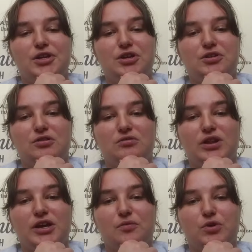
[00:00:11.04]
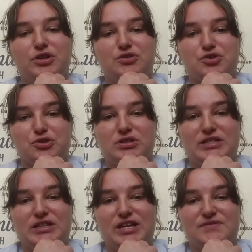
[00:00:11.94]
You know, like when you
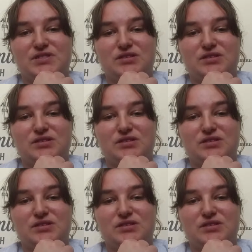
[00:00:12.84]
truly love